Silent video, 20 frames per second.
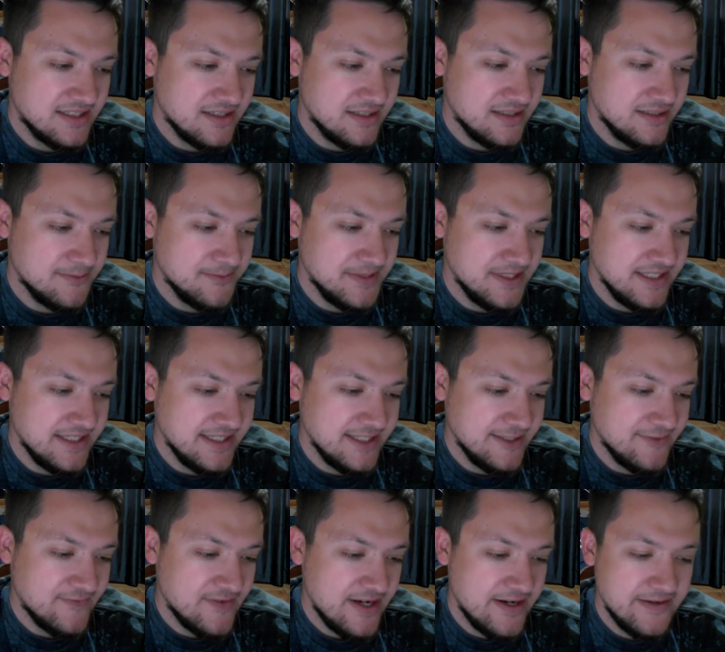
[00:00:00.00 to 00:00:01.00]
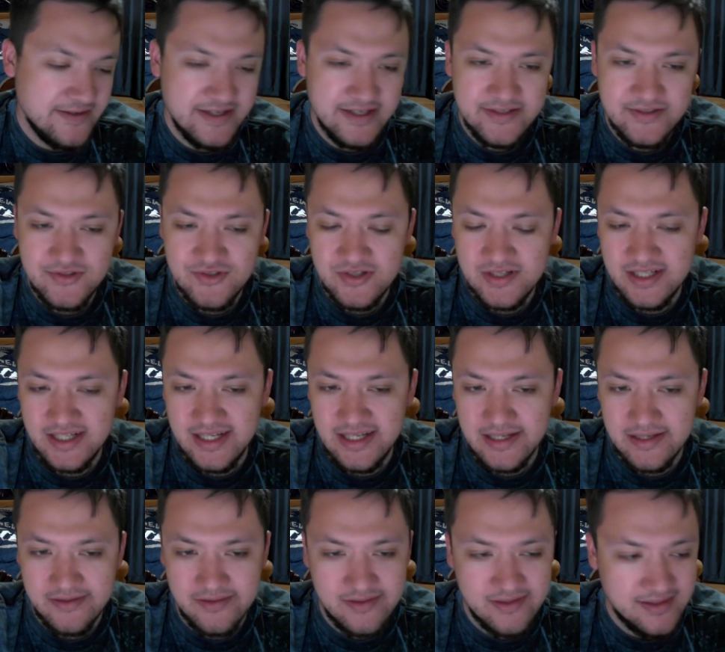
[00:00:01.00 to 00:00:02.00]
going to be very
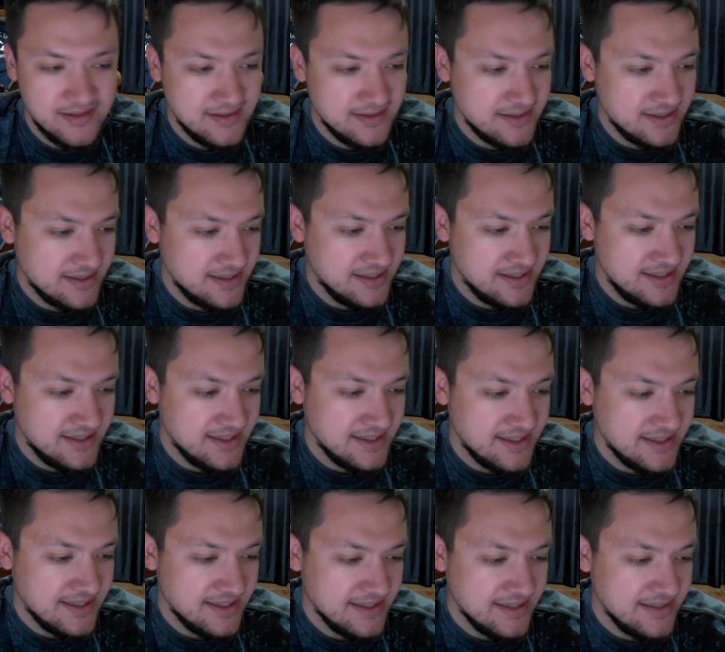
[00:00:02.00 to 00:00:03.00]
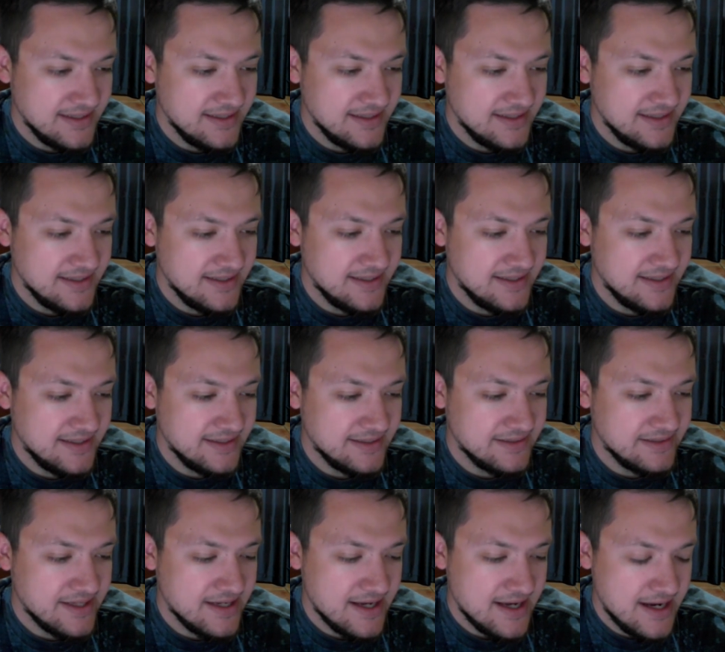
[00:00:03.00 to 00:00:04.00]
intriguing
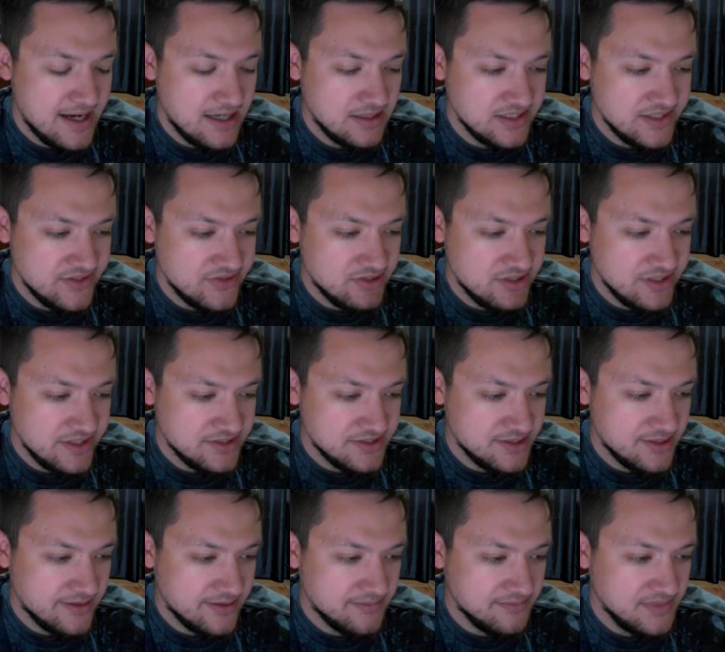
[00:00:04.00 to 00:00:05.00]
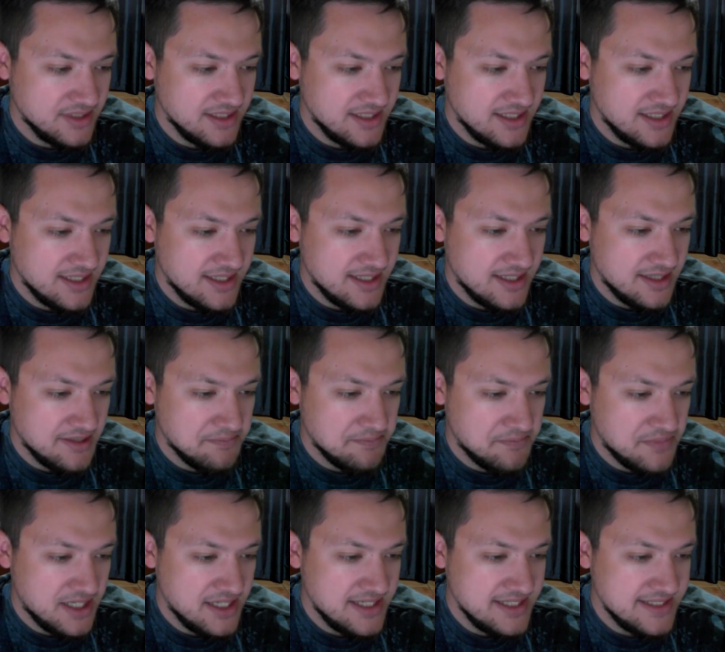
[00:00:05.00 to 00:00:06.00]
in how this shakes up.
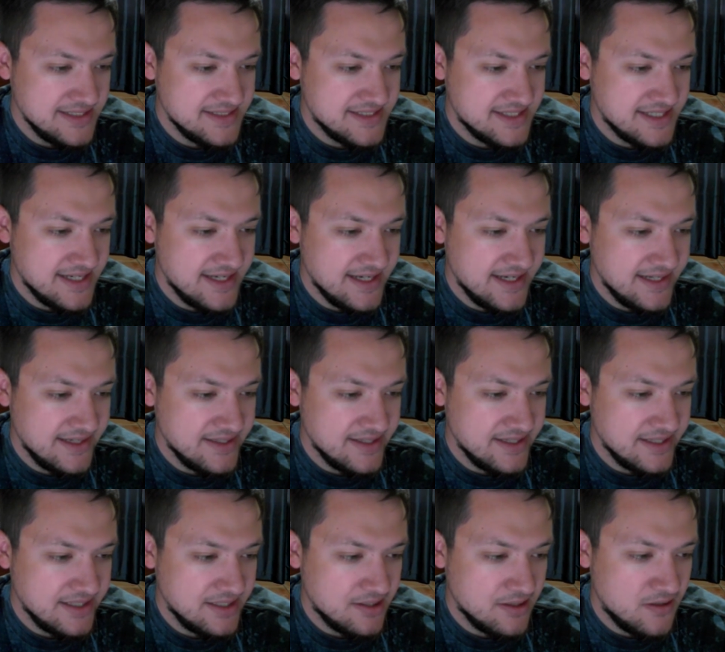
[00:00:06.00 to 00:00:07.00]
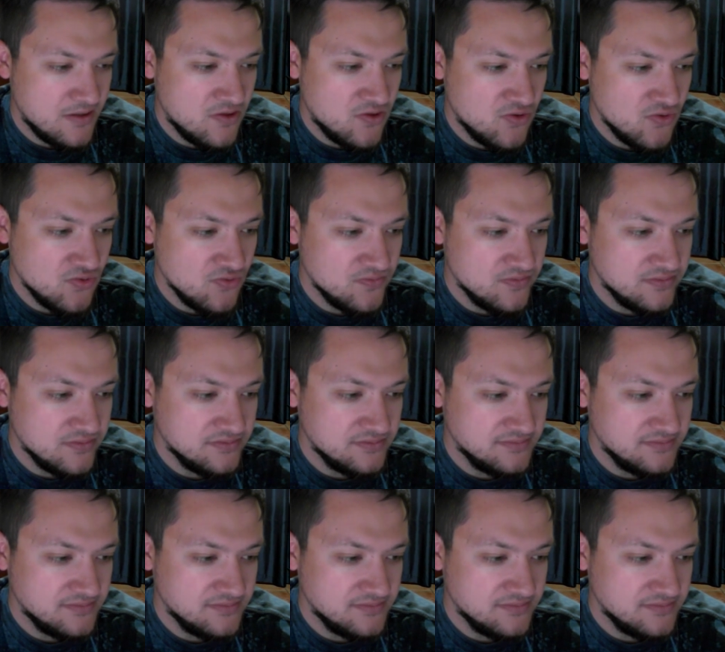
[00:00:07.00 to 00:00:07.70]
But I'd say they go,